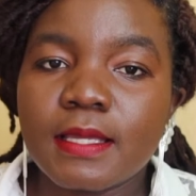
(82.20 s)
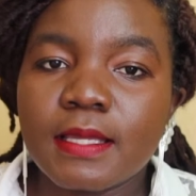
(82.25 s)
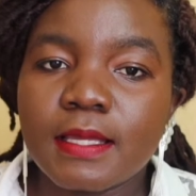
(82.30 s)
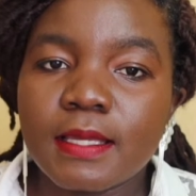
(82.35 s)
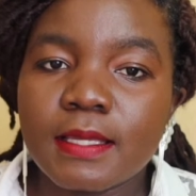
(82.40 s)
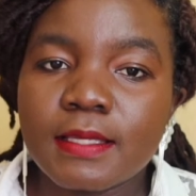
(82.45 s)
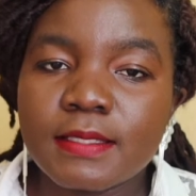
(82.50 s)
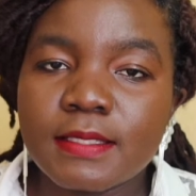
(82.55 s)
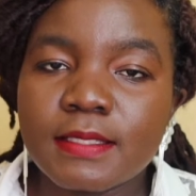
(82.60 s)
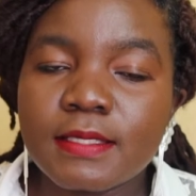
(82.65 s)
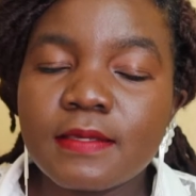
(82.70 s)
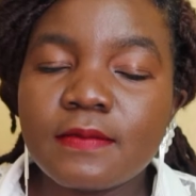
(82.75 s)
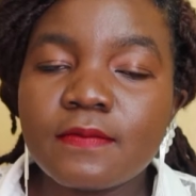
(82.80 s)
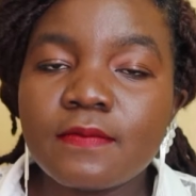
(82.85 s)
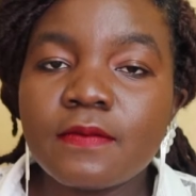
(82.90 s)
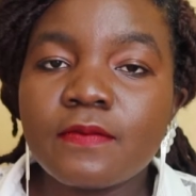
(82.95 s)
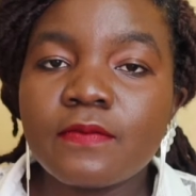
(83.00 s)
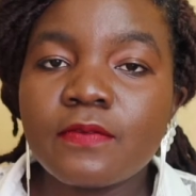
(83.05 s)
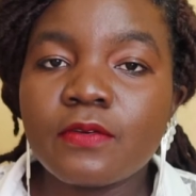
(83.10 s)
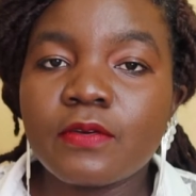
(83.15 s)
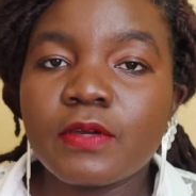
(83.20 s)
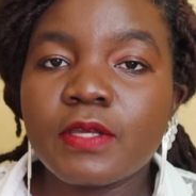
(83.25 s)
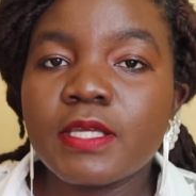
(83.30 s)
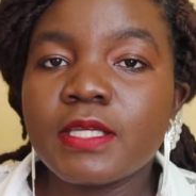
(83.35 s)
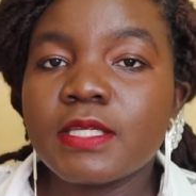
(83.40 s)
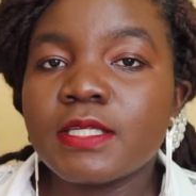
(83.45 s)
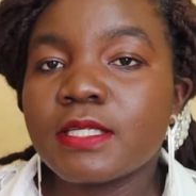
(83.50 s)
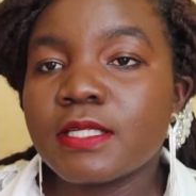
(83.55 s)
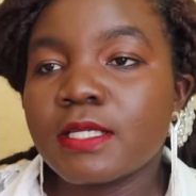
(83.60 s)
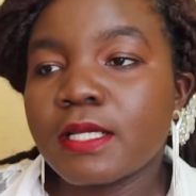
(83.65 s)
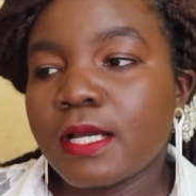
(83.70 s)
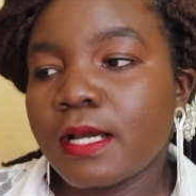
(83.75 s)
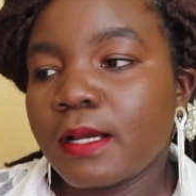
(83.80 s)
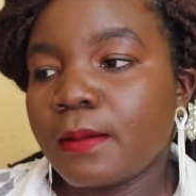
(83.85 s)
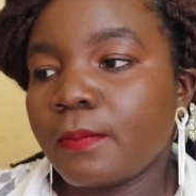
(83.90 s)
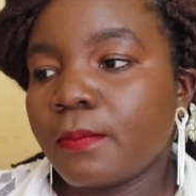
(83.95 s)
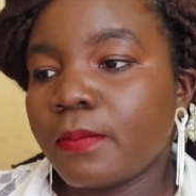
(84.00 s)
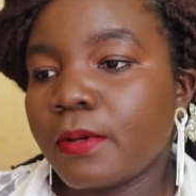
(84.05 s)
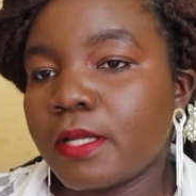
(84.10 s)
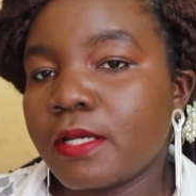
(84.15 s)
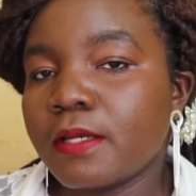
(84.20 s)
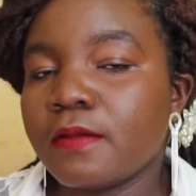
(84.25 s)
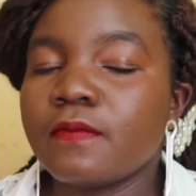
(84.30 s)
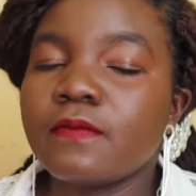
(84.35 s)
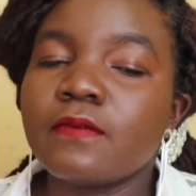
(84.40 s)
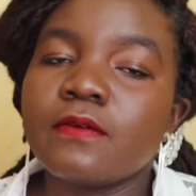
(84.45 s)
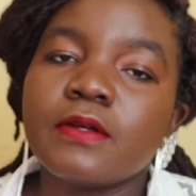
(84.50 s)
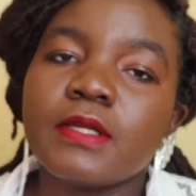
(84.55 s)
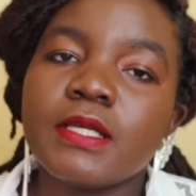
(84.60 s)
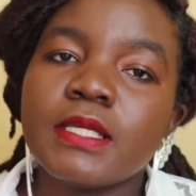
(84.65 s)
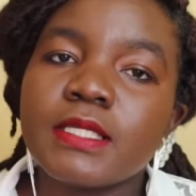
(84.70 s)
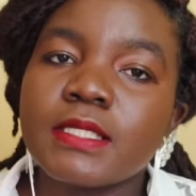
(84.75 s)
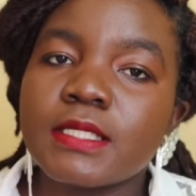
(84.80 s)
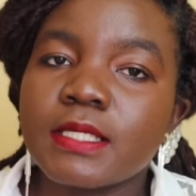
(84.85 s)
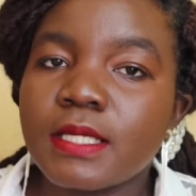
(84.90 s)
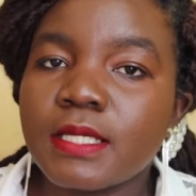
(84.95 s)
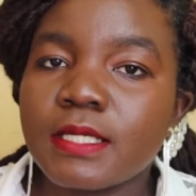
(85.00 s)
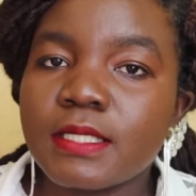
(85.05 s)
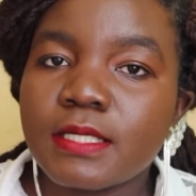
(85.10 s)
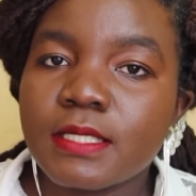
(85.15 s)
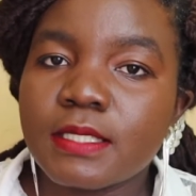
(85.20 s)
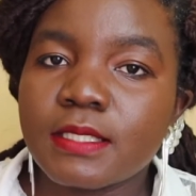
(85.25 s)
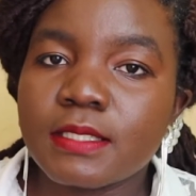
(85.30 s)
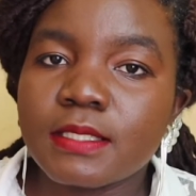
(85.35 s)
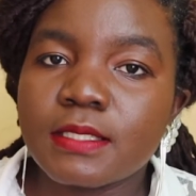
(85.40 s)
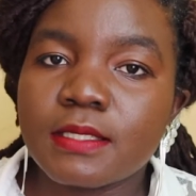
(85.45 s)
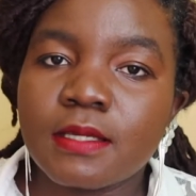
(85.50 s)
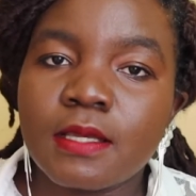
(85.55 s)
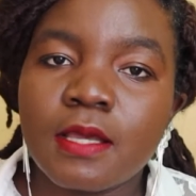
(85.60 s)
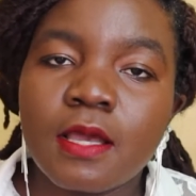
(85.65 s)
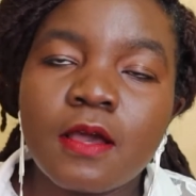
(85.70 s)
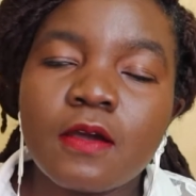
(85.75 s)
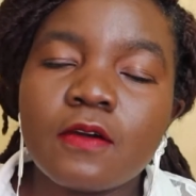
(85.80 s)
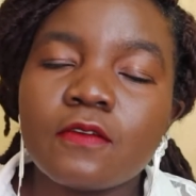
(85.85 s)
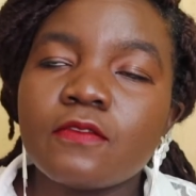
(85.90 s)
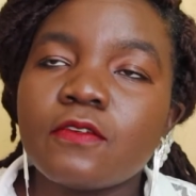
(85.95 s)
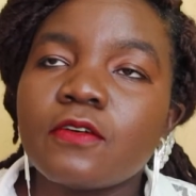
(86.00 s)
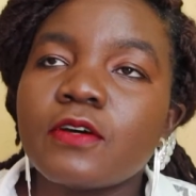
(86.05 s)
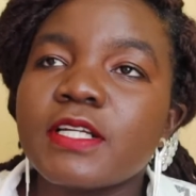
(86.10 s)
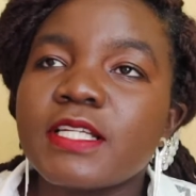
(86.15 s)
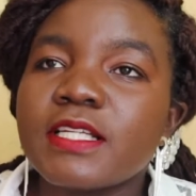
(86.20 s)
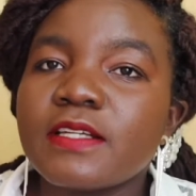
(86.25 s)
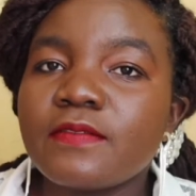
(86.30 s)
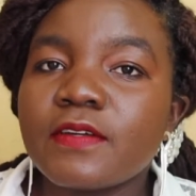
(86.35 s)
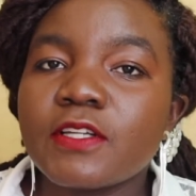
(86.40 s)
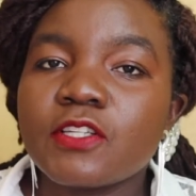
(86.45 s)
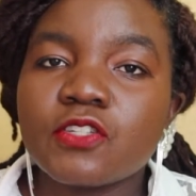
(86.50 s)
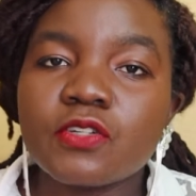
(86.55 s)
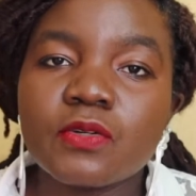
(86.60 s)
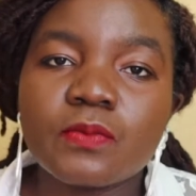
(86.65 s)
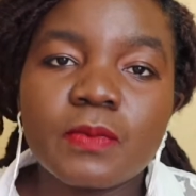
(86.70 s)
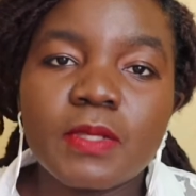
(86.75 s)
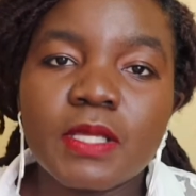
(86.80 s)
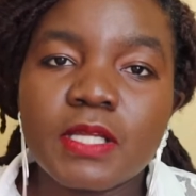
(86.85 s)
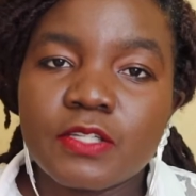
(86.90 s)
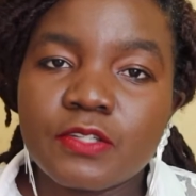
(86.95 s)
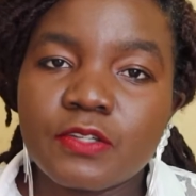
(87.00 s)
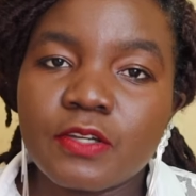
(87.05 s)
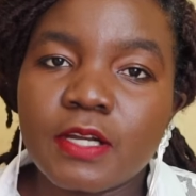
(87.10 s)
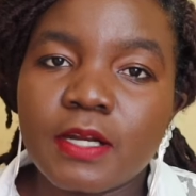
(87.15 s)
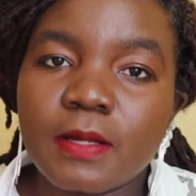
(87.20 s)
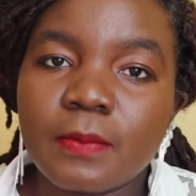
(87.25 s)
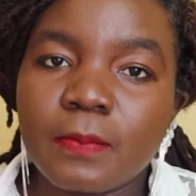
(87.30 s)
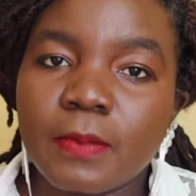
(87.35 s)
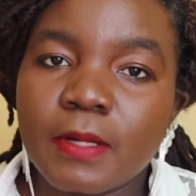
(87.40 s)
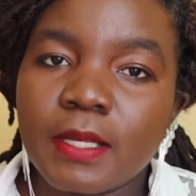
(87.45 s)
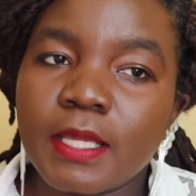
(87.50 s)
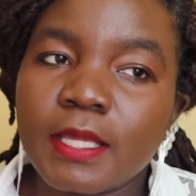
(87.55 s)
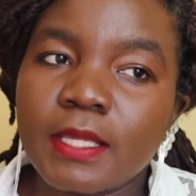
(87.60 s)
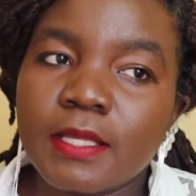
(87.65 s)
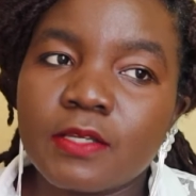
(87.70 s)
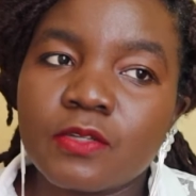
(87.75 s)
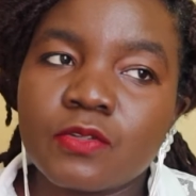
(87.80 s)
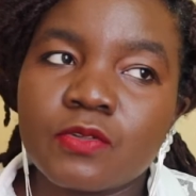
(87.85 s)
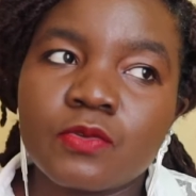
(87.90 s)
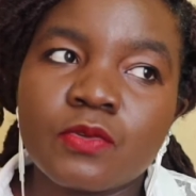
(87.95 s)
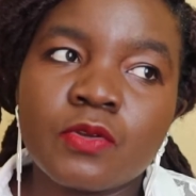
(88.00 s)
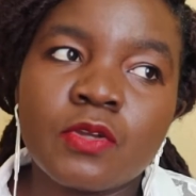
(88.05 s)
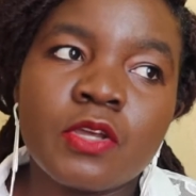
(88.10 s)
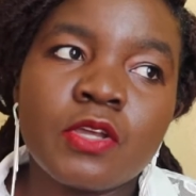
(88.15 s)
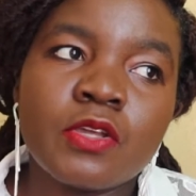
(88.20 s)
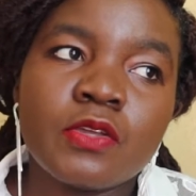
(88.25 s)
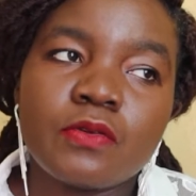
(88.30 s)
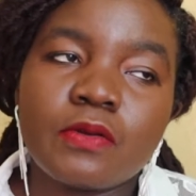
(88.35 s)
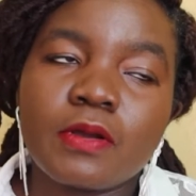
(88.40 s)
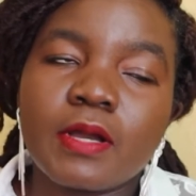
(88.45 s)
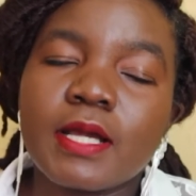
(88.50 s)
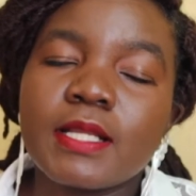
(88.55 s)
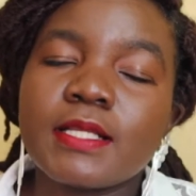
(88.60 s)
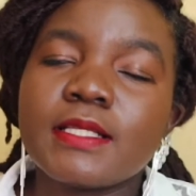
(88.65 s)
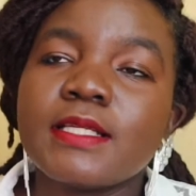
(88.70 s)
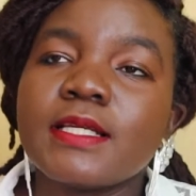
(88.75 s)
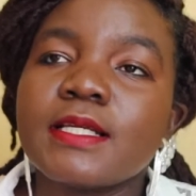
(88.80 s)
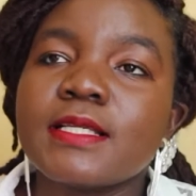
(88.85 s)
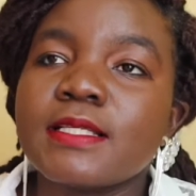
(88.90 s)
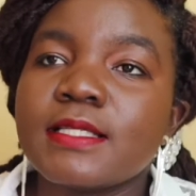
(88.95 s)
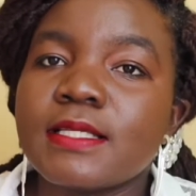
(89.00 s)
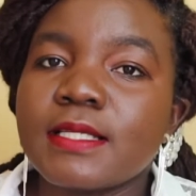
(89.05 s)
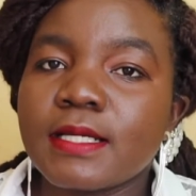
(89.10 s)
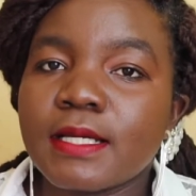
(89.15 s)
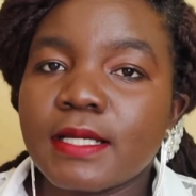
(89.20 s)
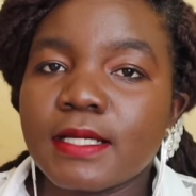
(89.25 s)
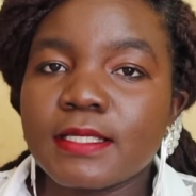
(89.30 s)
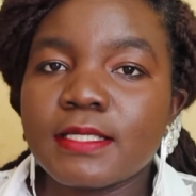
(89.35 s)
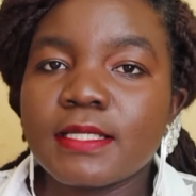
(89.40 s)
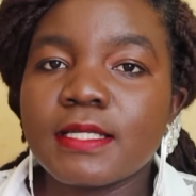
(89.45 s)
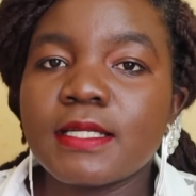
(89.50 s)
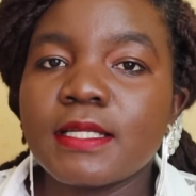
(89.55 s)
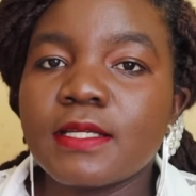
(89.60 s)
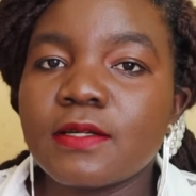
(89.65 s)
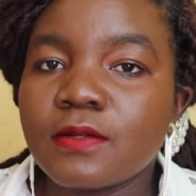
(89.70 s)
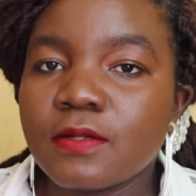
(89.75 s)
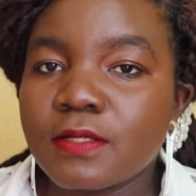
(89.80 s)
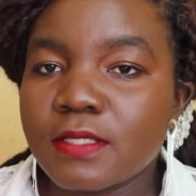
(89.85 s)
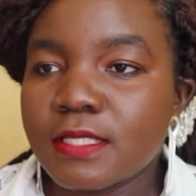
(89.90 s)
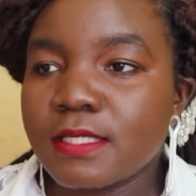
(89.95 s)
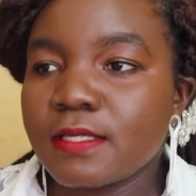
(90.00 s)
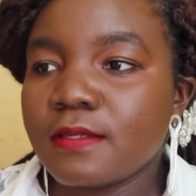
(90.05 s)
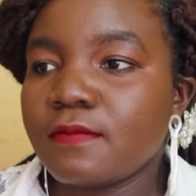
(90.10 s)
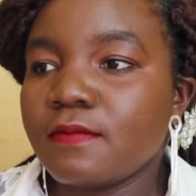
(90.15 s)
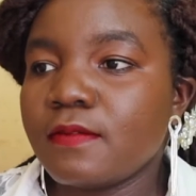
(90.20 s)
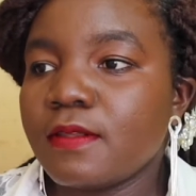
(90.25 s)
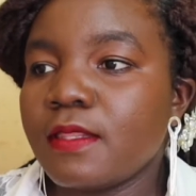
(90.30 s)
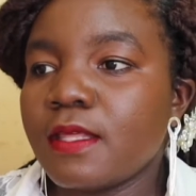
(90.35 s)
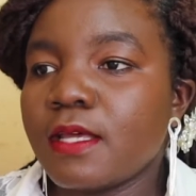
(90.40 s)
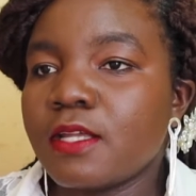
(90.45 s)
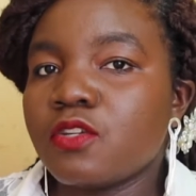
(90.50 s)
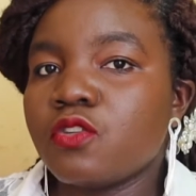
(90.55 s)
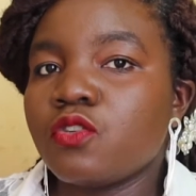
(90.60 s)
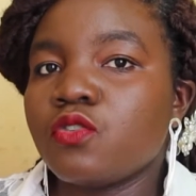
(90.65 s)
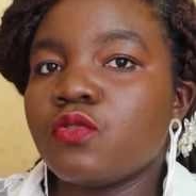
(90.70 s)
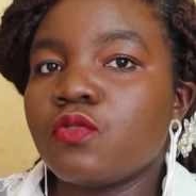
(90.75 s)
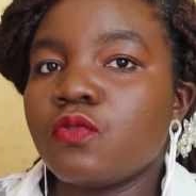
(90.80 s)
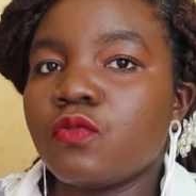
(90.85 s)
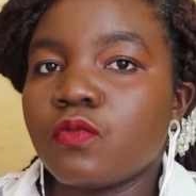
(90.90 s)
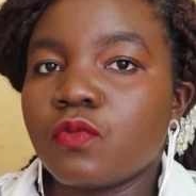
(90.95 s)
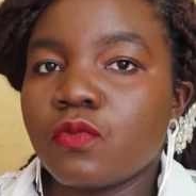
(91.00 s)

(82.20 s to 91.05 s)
a CV for each company, for each agency, for whatever job that you are applying to. You can't just take a general CV that you